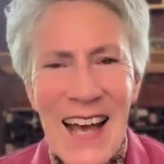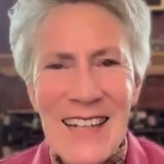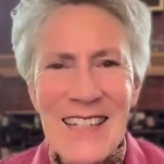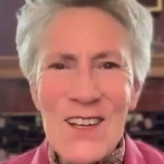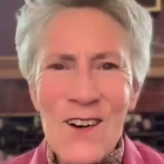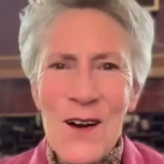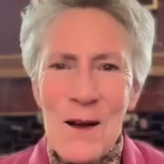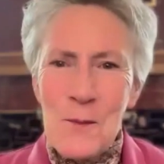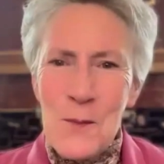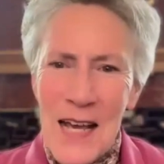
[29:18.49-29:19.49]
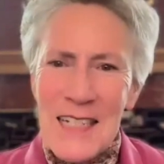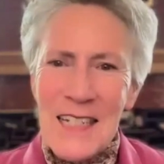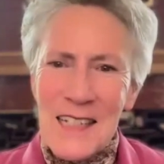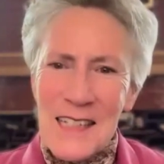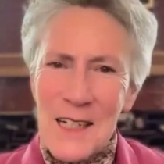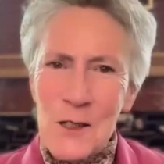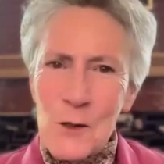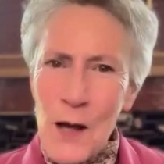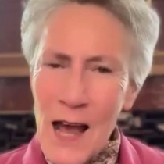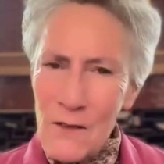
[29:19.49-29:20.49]
And so basically
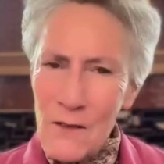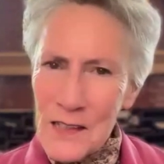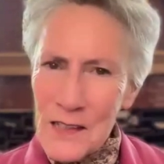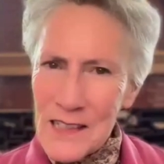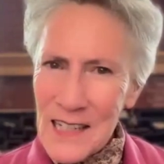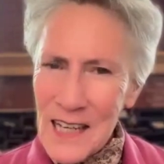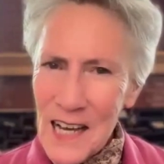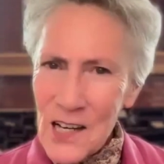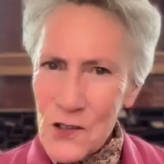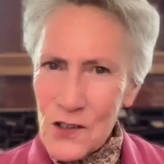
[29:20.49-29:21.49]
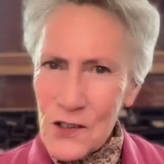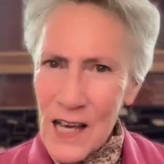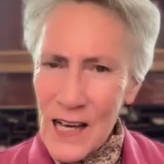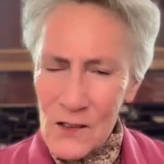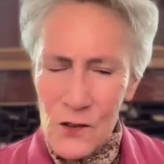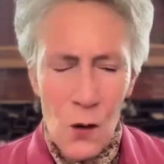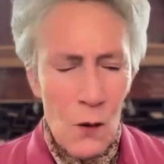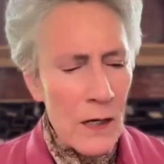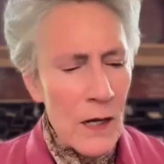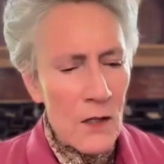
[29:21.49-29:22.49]
to have a dedication to that and
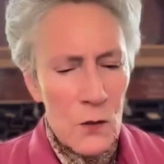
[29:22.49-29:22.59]
so on.